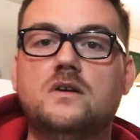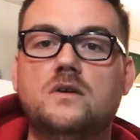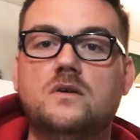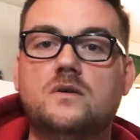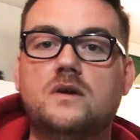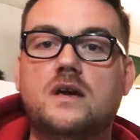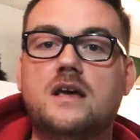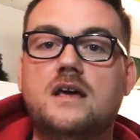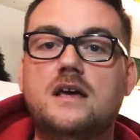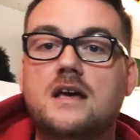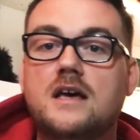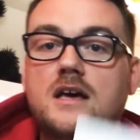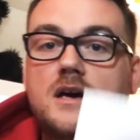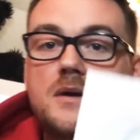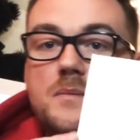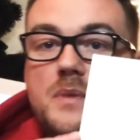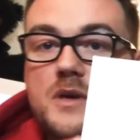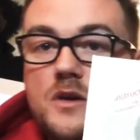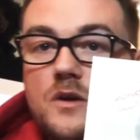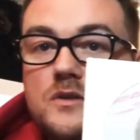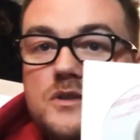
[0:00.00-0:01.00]
Okay,
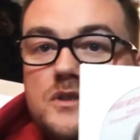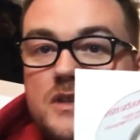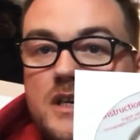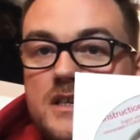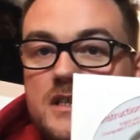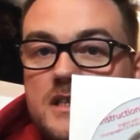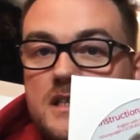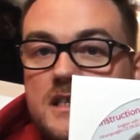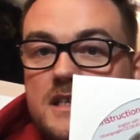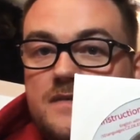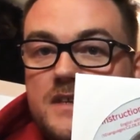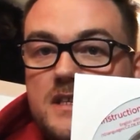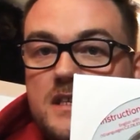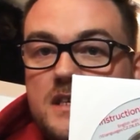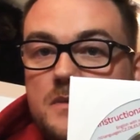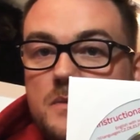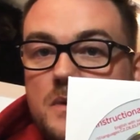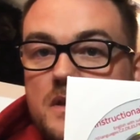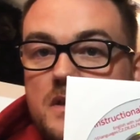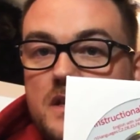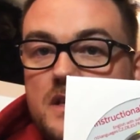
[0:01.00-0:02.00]
but you also get the
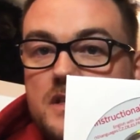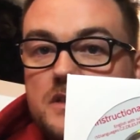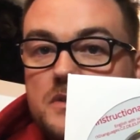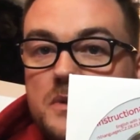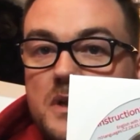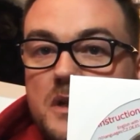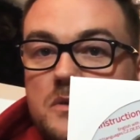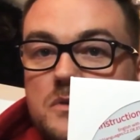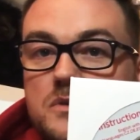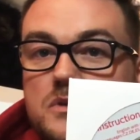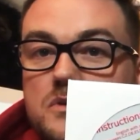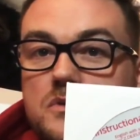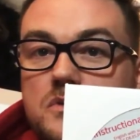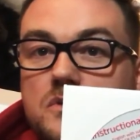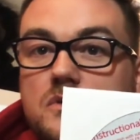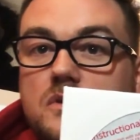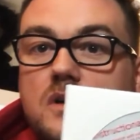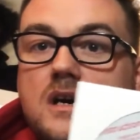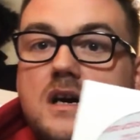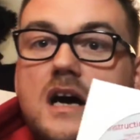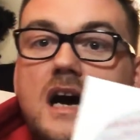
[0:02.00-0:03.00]
DVD with it as well.
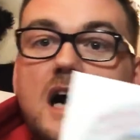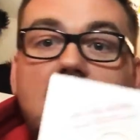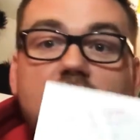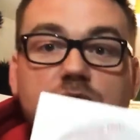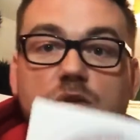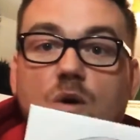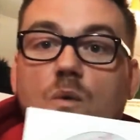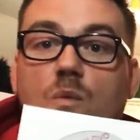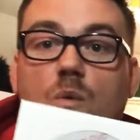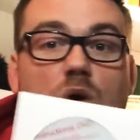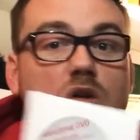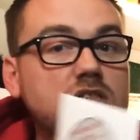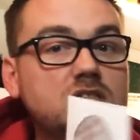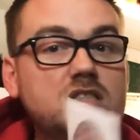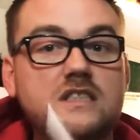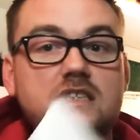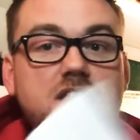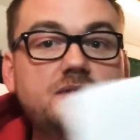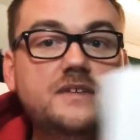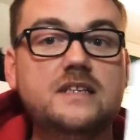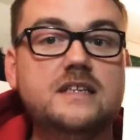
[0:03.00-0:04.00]
So I've not watched the
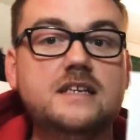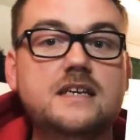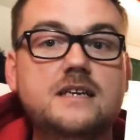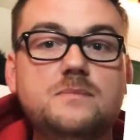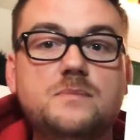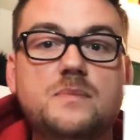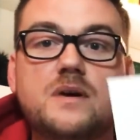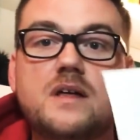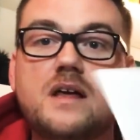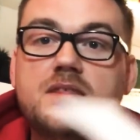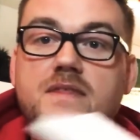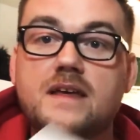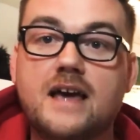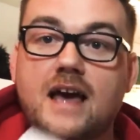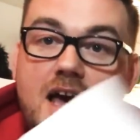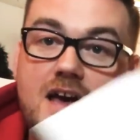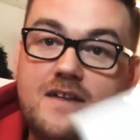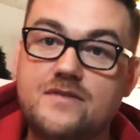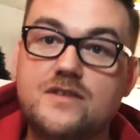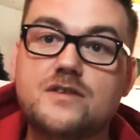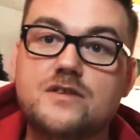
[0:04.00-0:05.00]
DVD, but I think
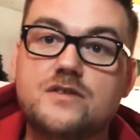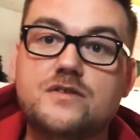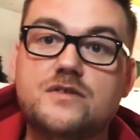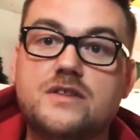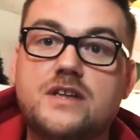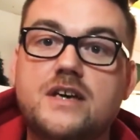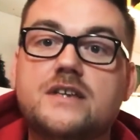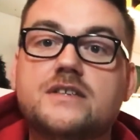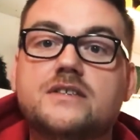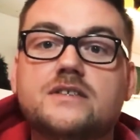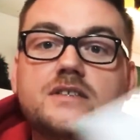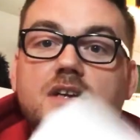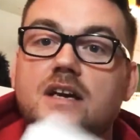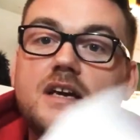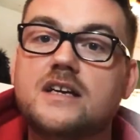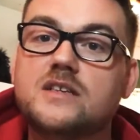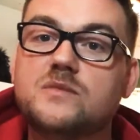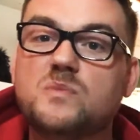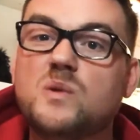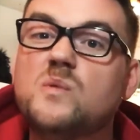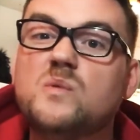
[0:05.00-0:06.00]
after I do this,
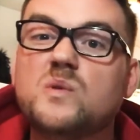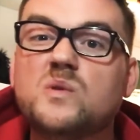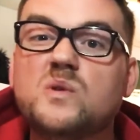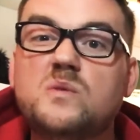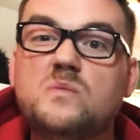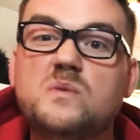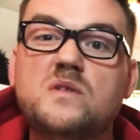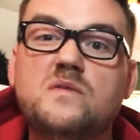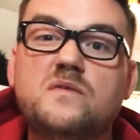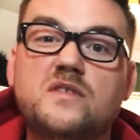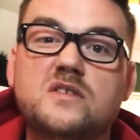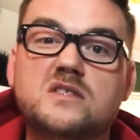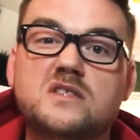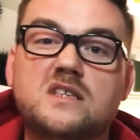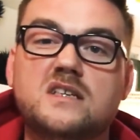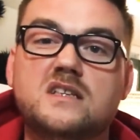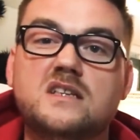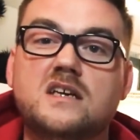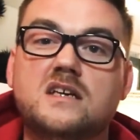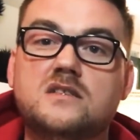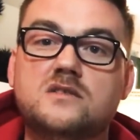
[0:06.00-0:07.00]
it's probably going to be the first
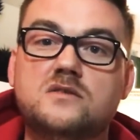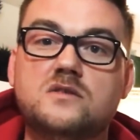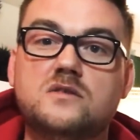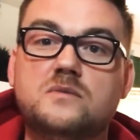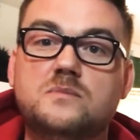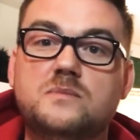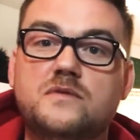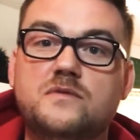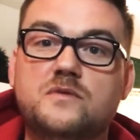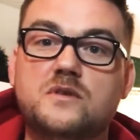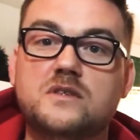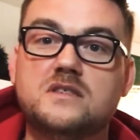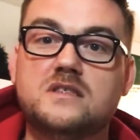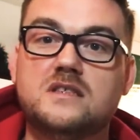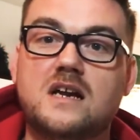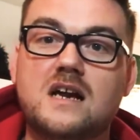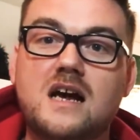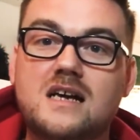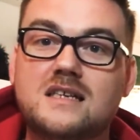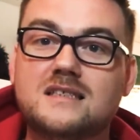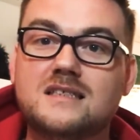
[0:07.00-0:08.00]
thing that I do before I
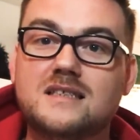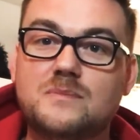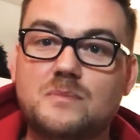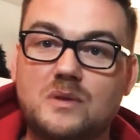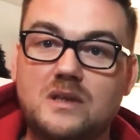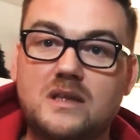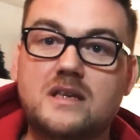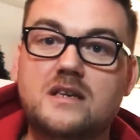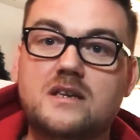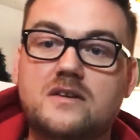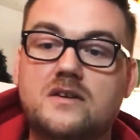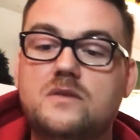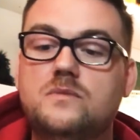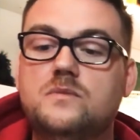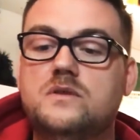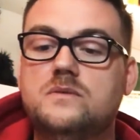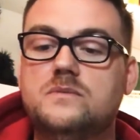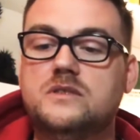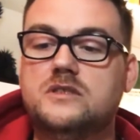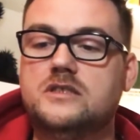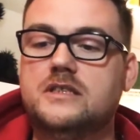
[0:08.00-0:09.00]
start actually playing around
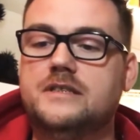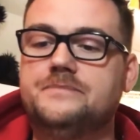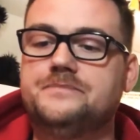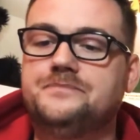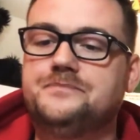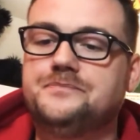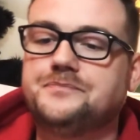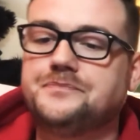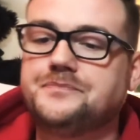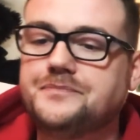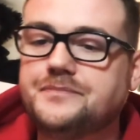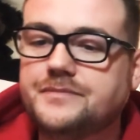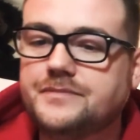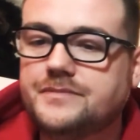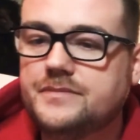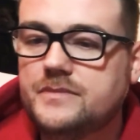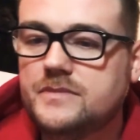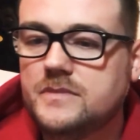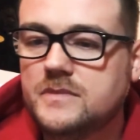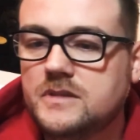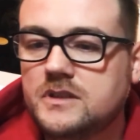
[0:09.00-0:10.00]
with the machine.
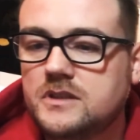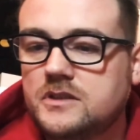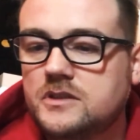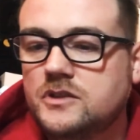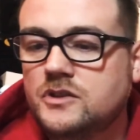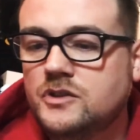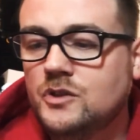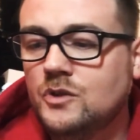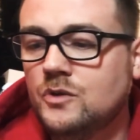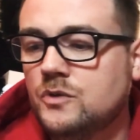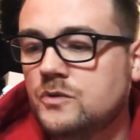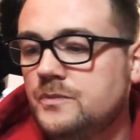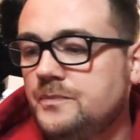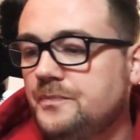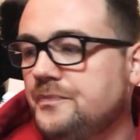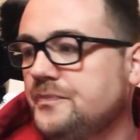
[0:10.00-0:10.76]
So,